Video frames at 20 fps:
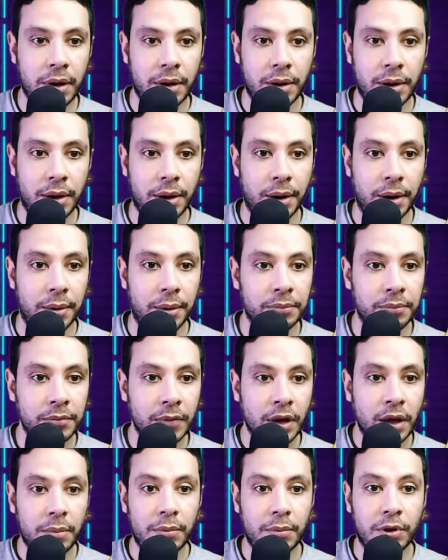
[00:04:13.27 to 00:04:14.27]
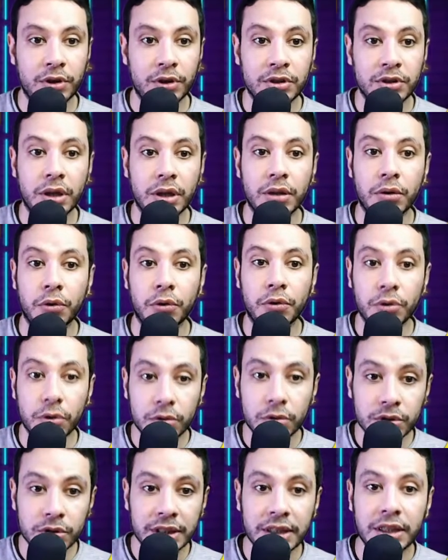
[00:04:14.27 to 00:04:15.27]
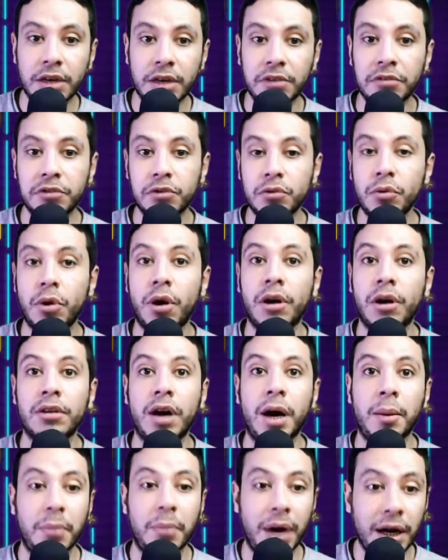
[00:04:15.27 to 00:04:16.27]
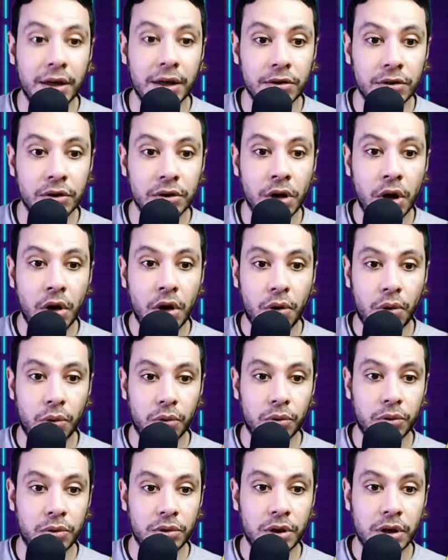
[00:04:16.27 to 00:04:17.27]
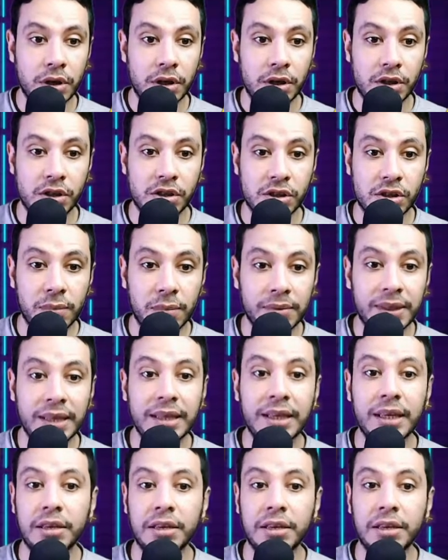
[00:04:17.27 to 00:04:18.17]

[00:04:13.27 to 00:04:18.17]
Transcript: parental authority if you are a minor or something.